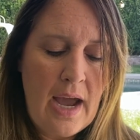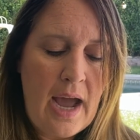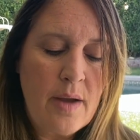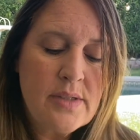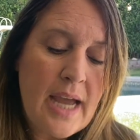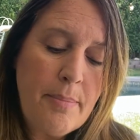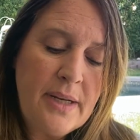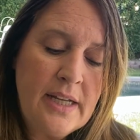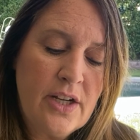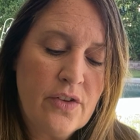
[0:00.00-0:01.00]
I was
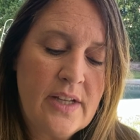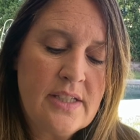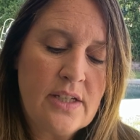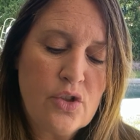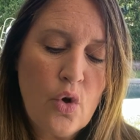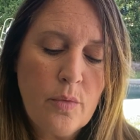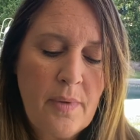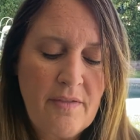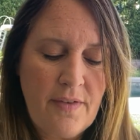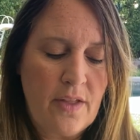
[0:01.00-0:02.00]
happy to hear this and told
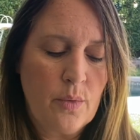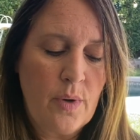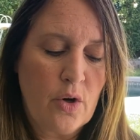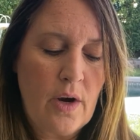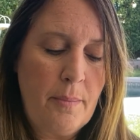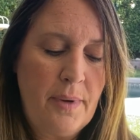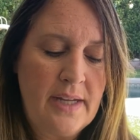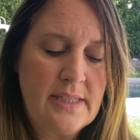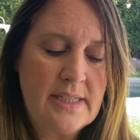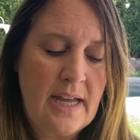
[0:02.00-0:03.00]
my father what Grandpa
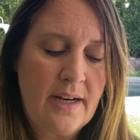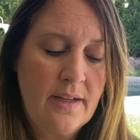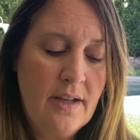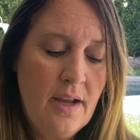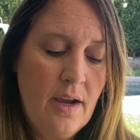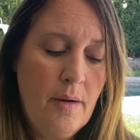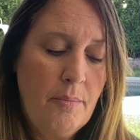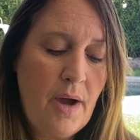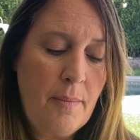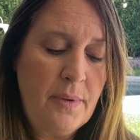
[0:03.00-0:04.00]
had said.
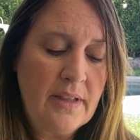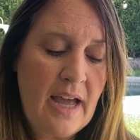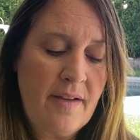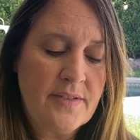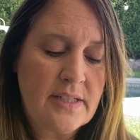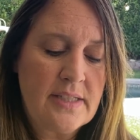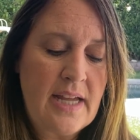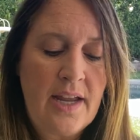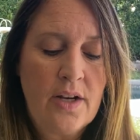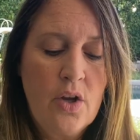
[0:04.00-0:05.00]
Papa laughed and
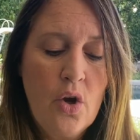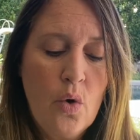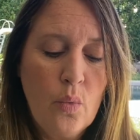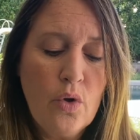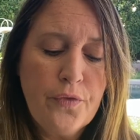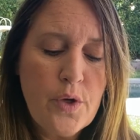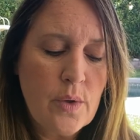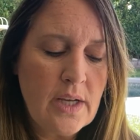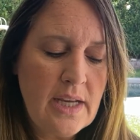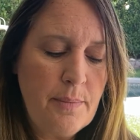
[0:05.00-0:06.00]
said, Well, if you
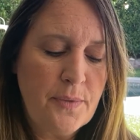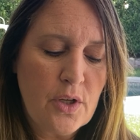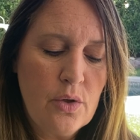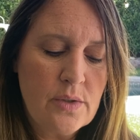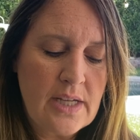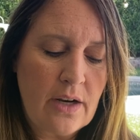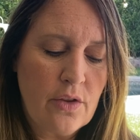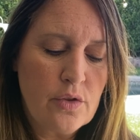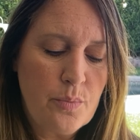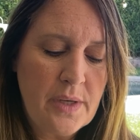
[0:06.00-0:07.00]
can keep the coons out of
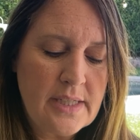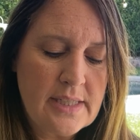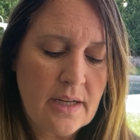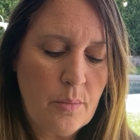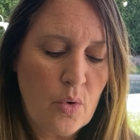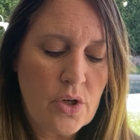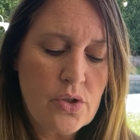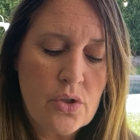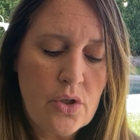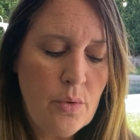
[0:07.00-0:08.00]
those big
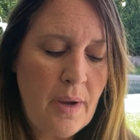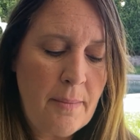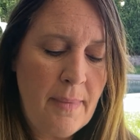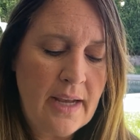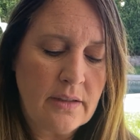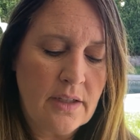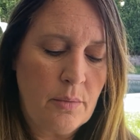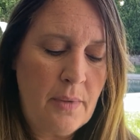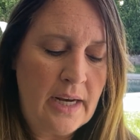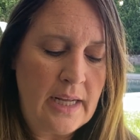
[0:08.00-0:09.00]
sycamores, you might make a
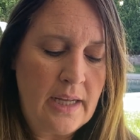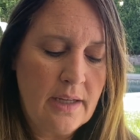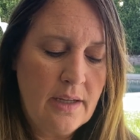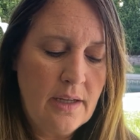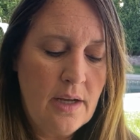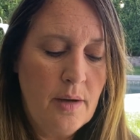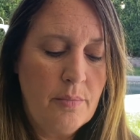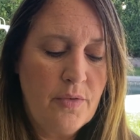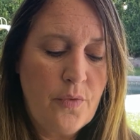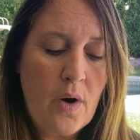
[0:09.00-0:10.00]
little money.
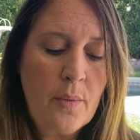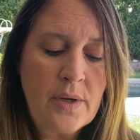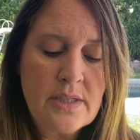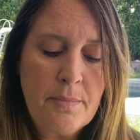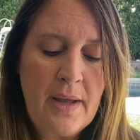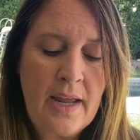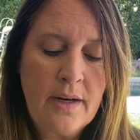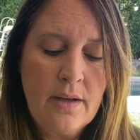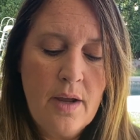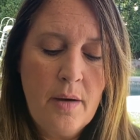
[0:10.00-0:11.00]
Before I went to
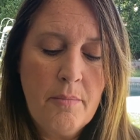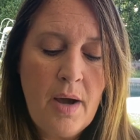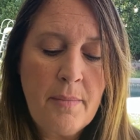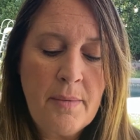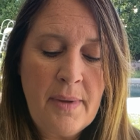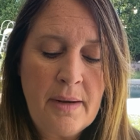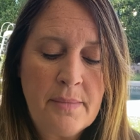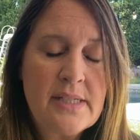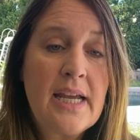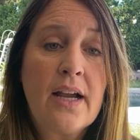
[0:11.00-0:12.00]
bed, Mama made
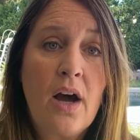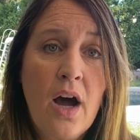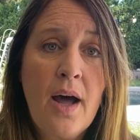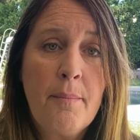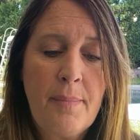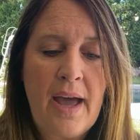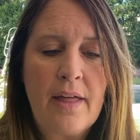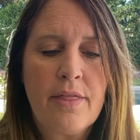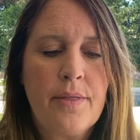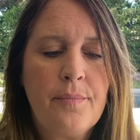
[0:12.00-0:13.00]
me take a hot
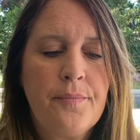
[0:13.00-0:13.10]
bath.